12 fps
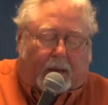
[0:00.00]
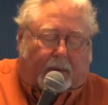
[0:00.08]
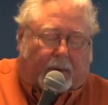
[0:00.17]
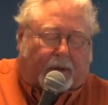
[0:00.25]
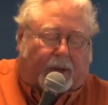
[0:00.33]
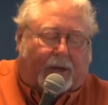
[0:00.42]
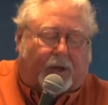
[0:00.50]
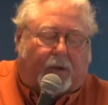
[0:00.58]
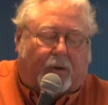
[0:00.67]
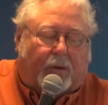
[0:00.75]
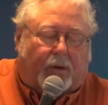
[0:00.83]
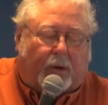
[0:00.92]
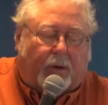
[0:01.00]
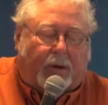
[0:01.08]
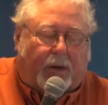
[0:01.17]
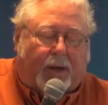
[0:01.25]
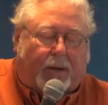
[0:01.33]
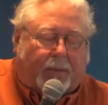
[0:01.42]
Appreciate you
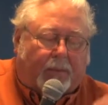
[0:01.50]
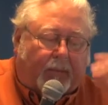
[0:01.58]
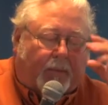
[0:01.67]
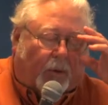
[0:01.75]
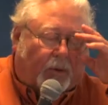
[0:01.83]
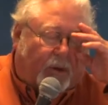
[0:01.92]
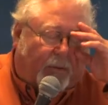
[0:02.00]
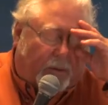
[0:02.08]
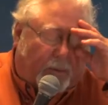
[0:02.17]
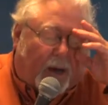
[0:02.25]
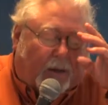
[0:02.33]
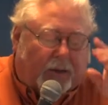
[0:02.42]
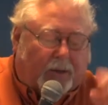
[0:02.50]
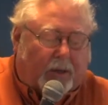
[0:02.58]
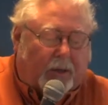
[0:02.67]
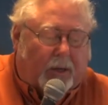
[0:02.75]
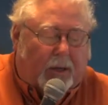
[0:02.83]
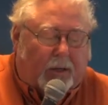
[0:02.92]
tuning in. Post Office
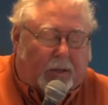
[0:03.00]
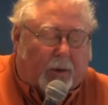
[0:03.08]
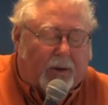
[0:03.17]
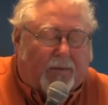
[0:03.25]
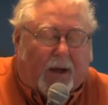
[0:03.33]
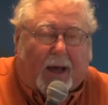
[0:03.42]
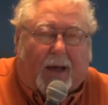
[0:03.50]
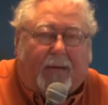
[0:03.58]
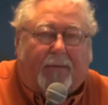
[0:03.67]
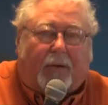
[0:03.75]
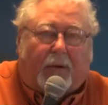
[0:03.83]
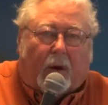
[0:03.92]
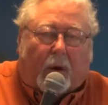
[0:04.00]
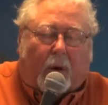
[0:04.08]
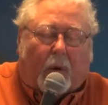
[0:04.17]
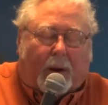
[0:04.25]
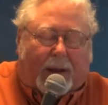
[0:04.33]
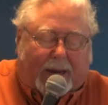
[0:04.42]
Box
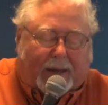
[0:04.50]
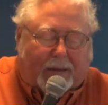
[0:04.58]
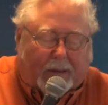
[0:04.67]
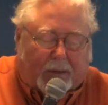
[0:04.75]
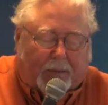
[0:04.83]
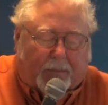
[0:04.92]
3508.